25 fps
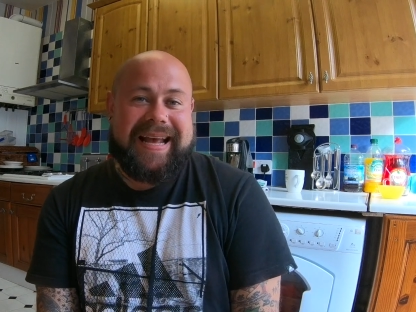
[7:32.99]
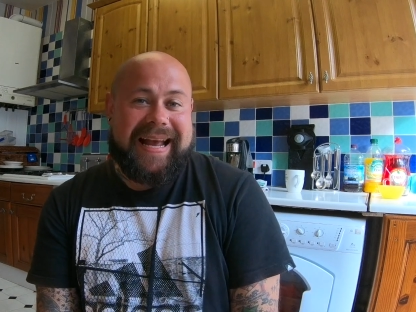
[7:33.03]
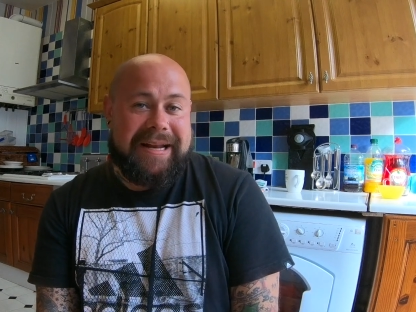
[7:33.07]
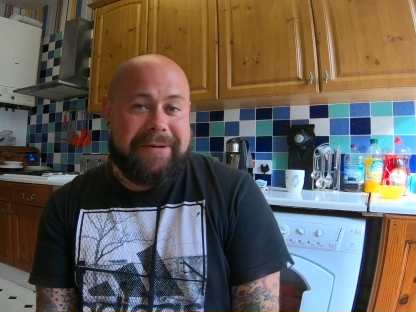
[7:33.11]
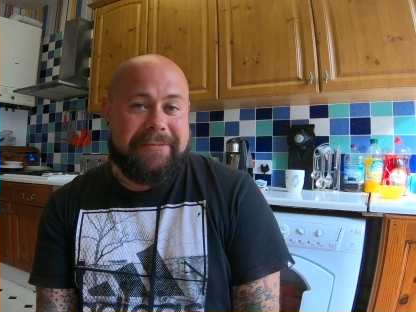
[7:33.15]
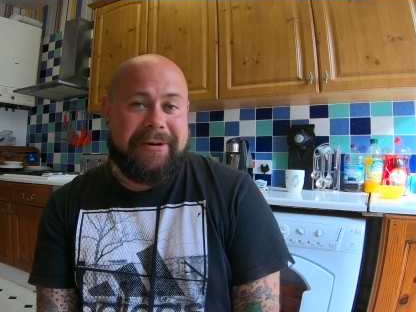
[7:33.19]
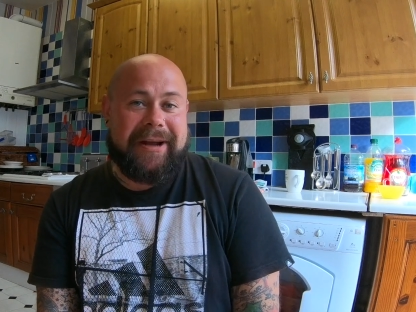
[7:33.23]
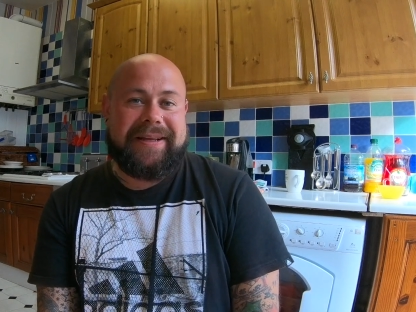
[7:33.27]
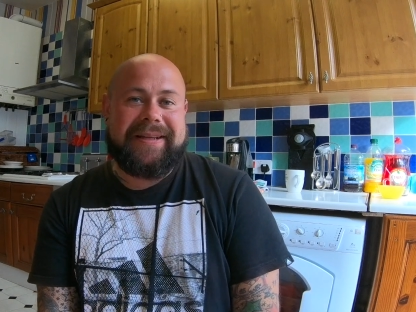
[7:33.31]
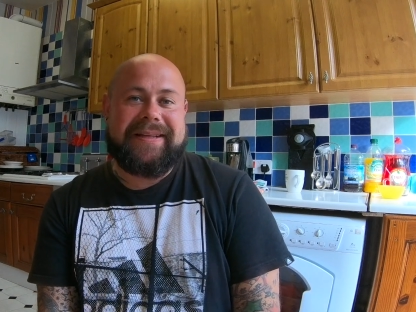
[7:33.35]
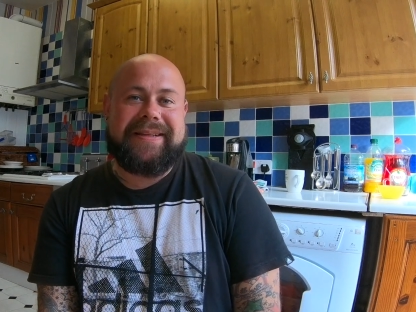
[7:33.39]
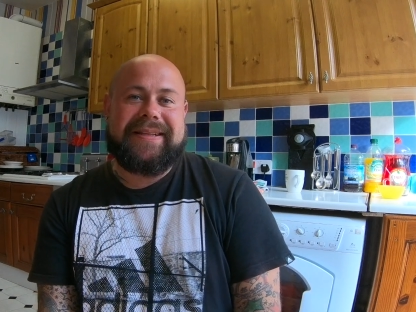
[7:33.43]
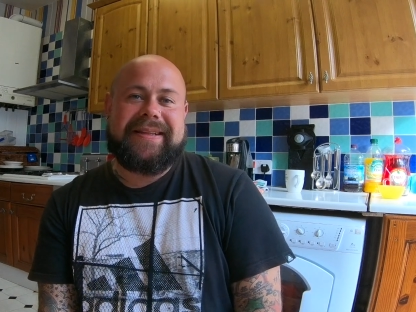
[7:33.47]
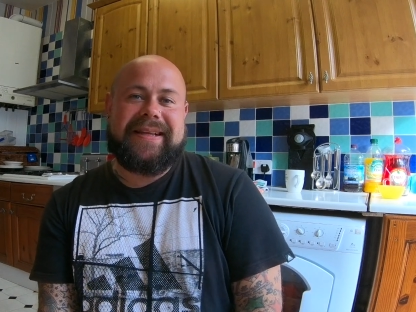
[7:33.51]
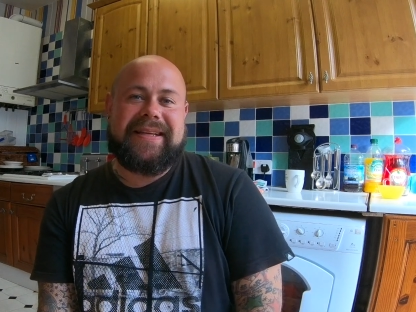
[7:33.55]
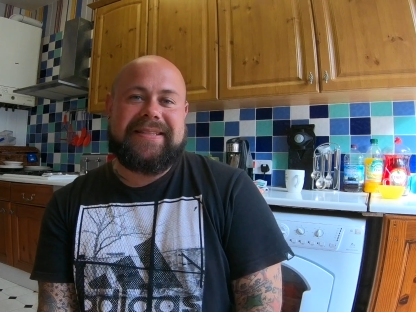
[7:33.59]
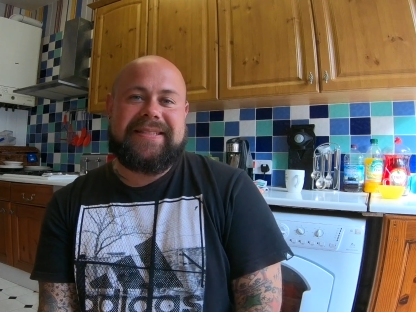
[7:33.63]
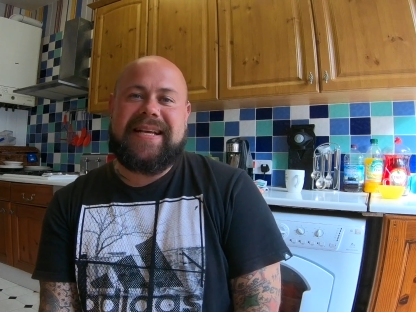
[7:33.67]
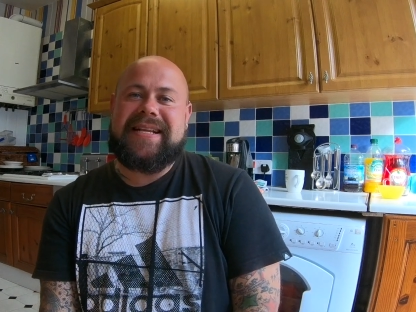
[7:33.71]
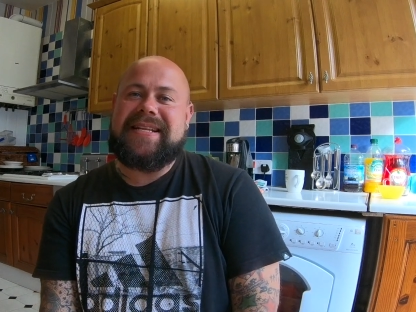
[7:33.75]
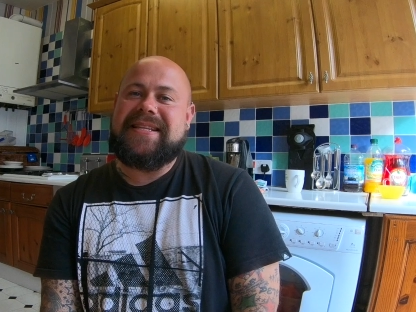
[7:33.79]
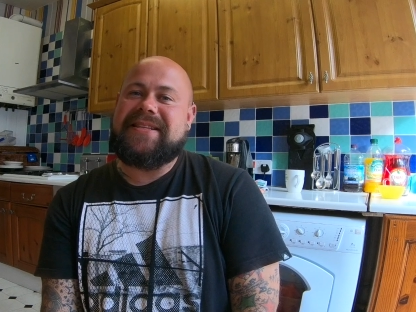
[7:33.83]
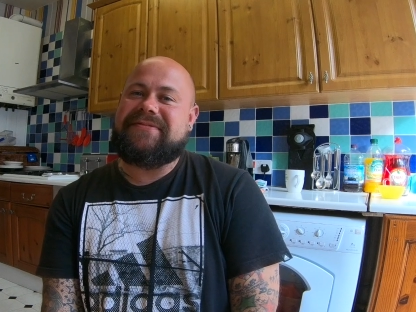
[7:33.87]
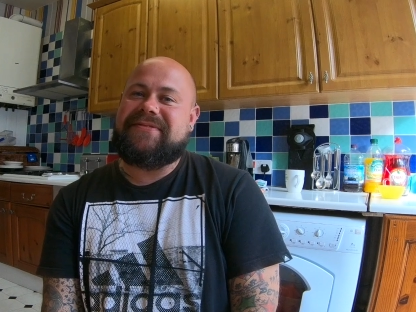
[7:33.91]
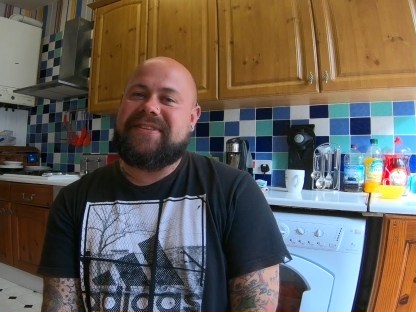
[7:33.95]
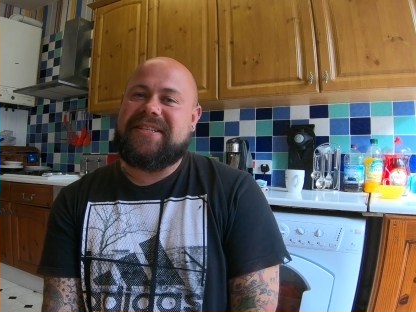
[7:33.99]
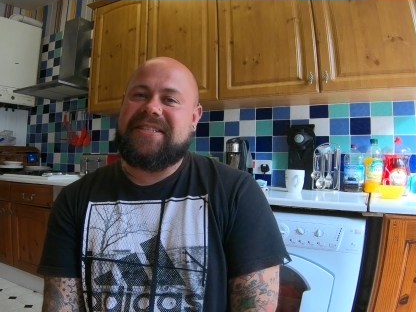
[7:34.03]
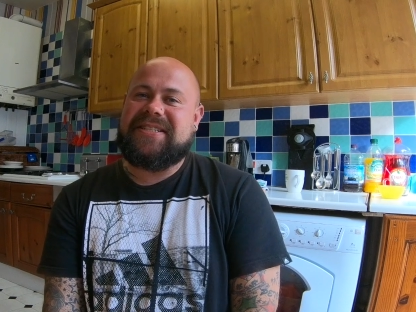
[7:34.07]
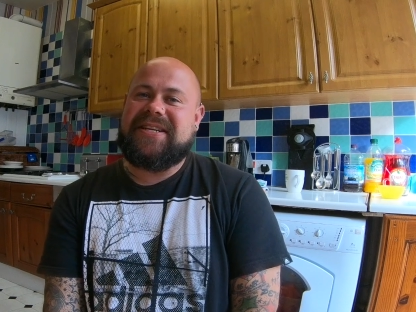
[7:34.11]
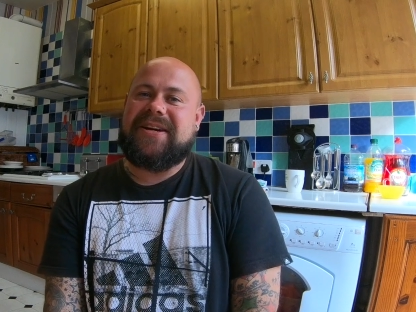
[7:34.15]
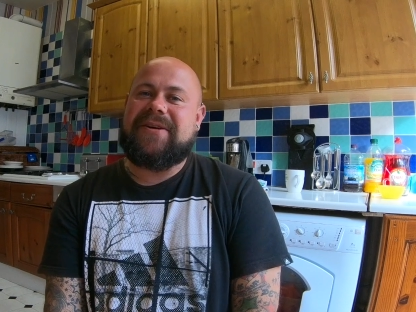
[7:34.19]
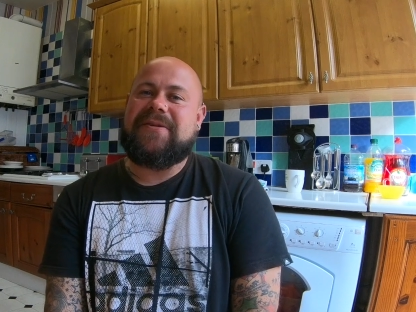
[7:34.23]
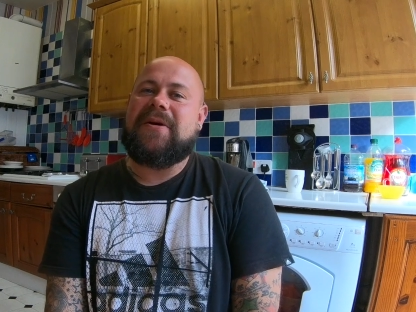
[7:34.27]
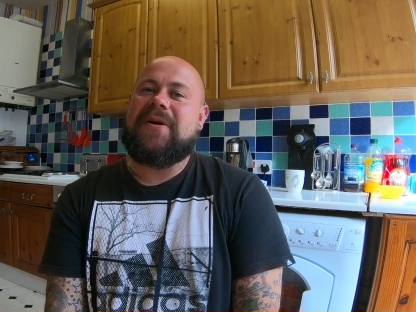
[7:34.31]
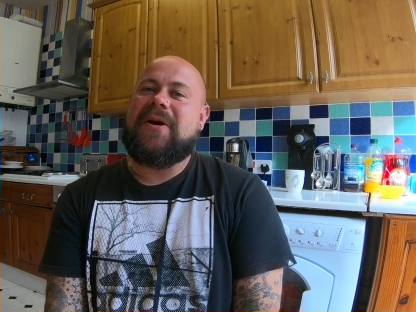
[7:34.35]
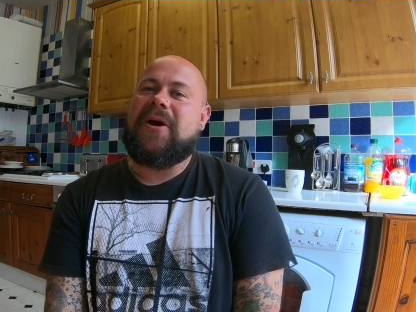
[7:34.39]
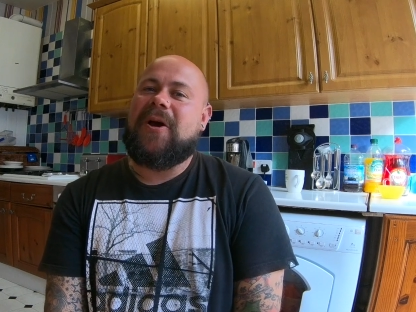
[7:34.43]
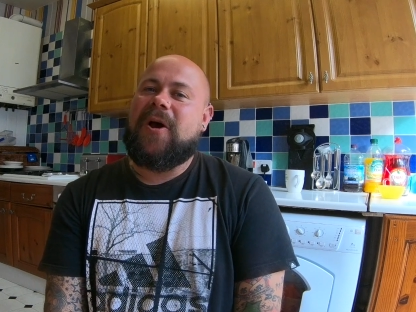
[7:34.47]
Anyway, that's the end of the
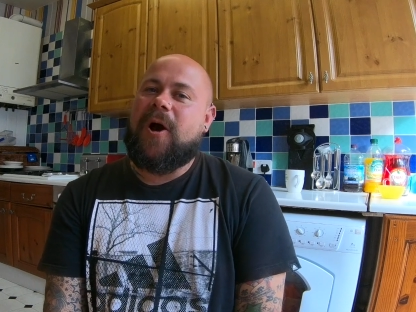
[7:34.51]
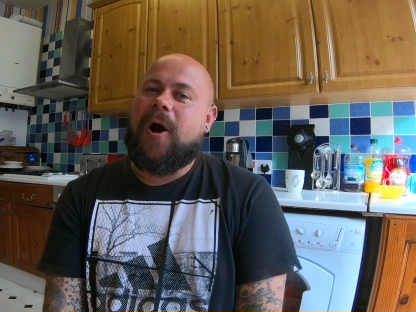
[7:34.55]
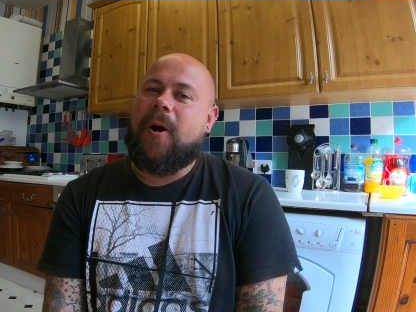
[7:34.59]
video.